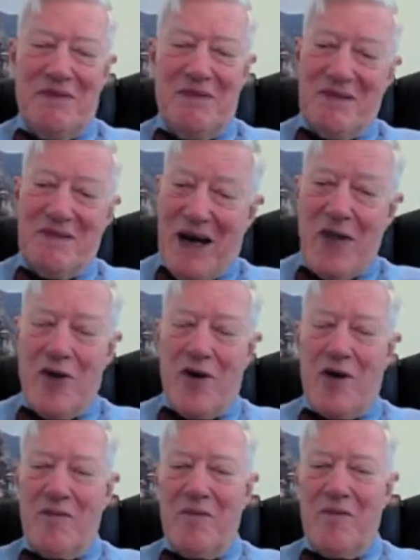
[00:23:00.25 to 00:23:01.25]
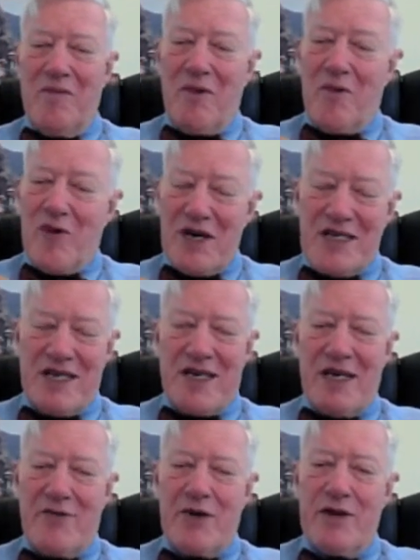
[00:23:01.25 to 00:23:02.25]
I thought were very
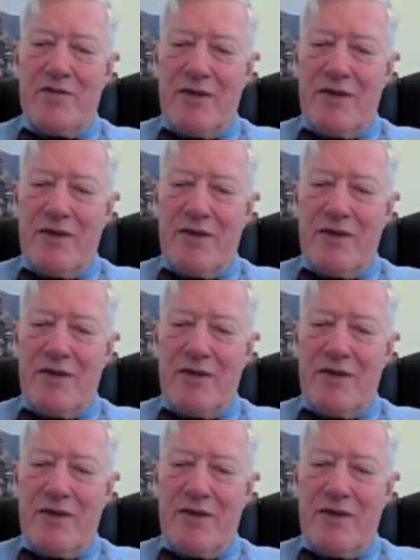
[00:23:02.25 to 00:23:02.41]
significant